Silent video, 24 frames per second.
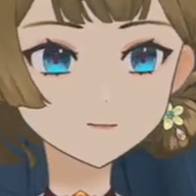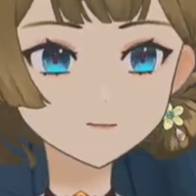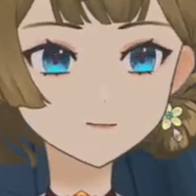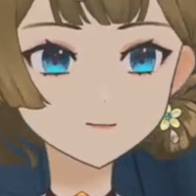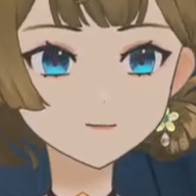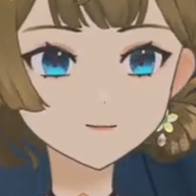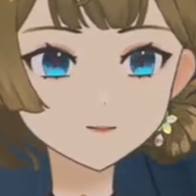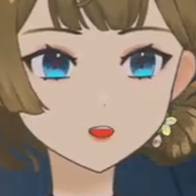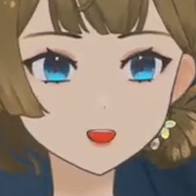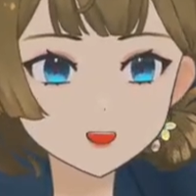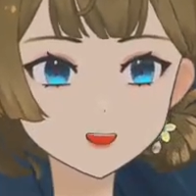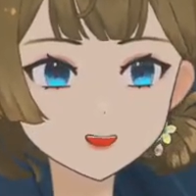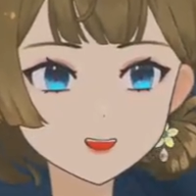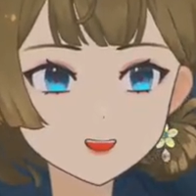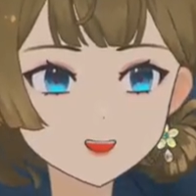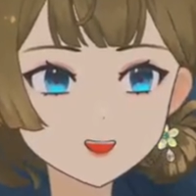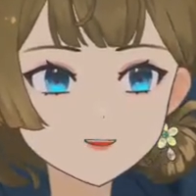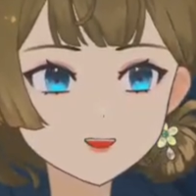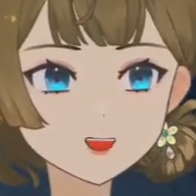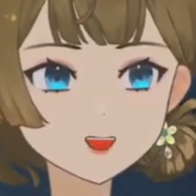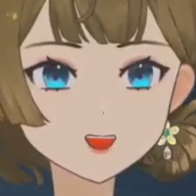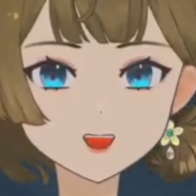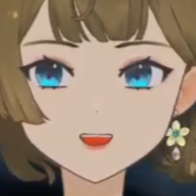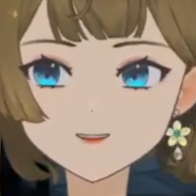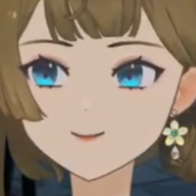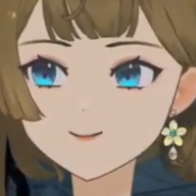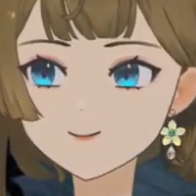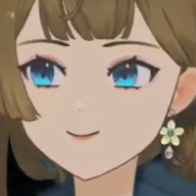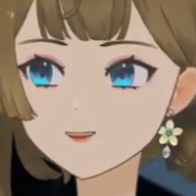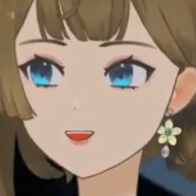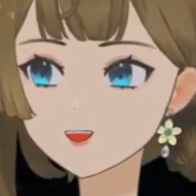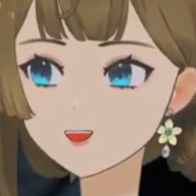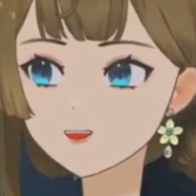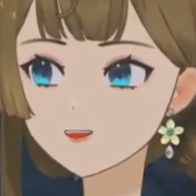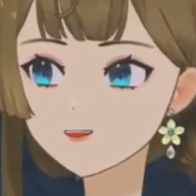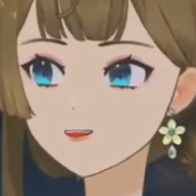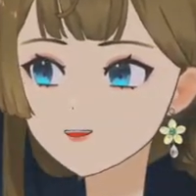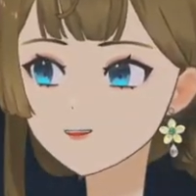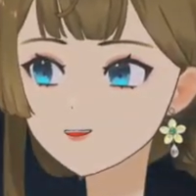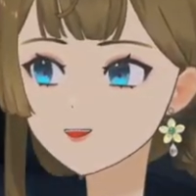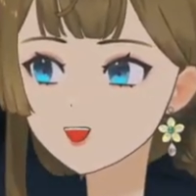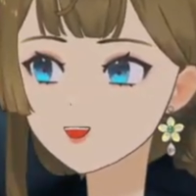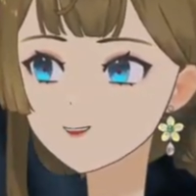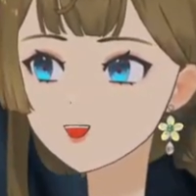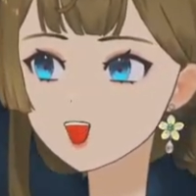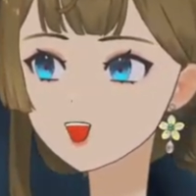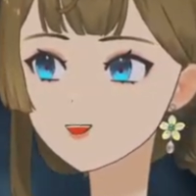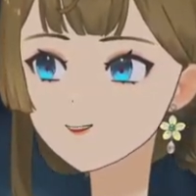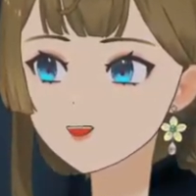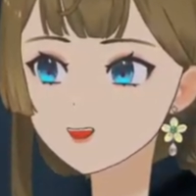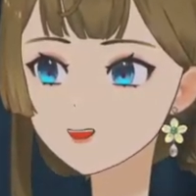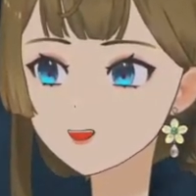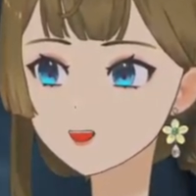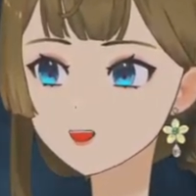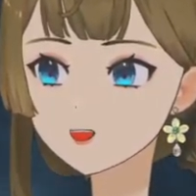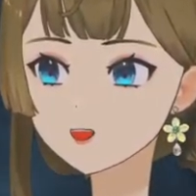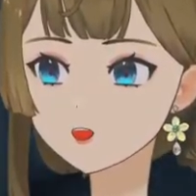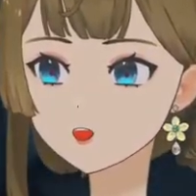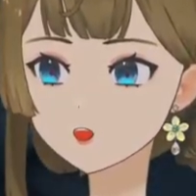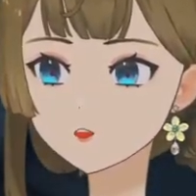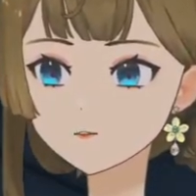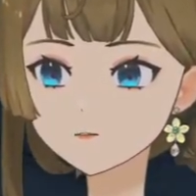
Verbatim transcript: No, you good. I'm just gonna put more uh,